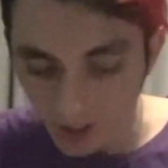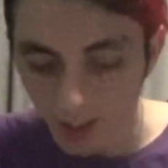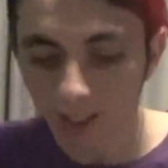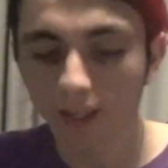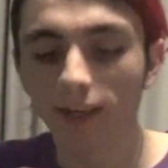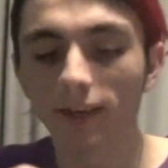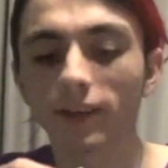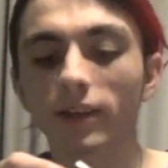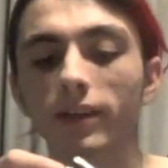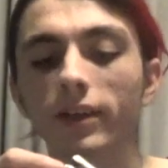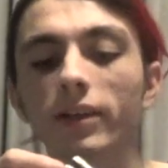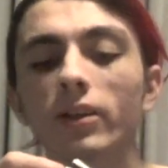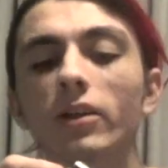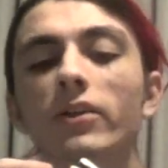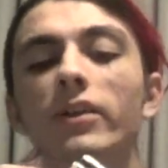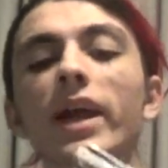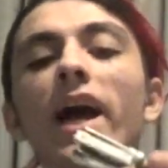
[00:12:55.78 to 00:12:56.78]
And it
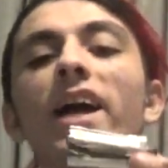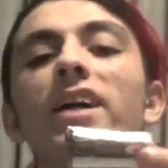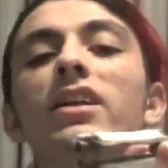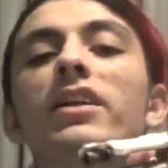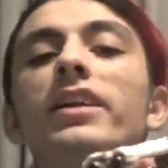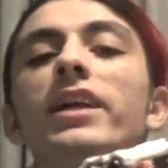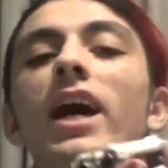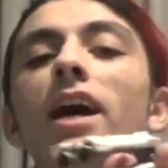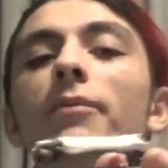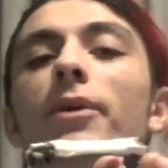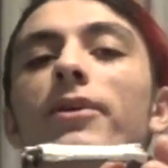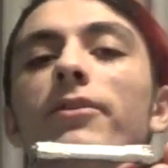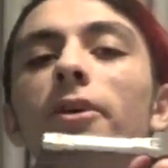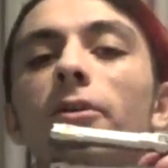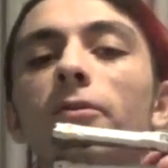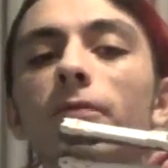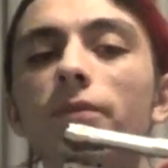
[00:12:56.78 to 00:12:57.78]
looked, I actually got
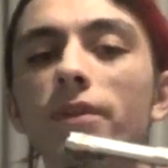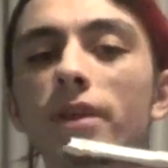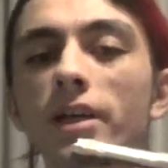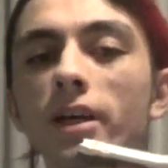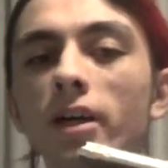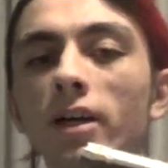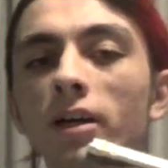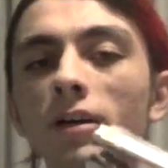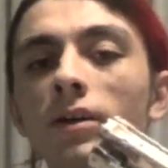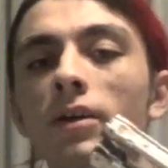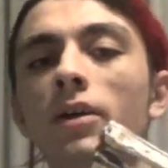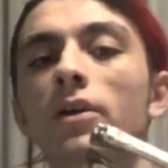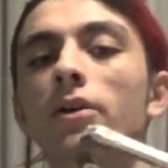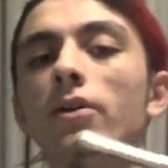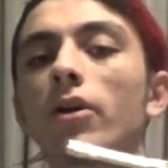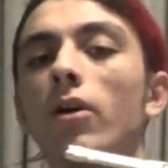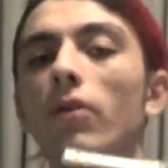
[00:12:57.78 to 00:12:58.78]
myself the
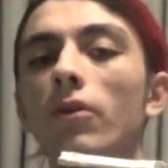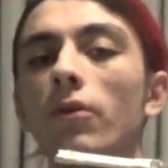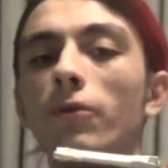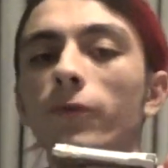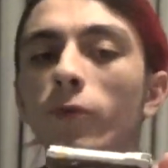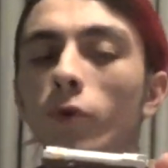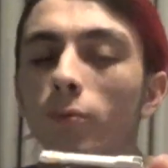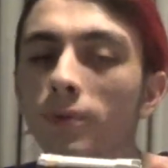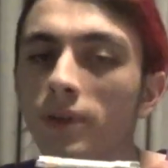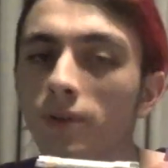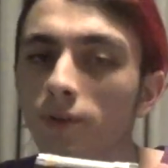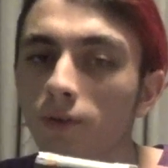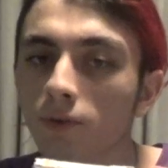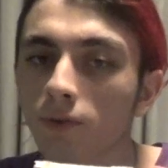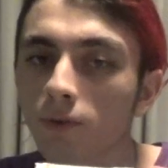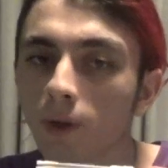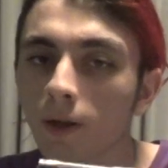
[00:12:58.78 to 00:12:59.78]
all those 4
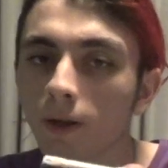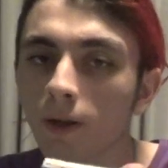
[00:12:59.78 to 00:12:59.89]
pieces.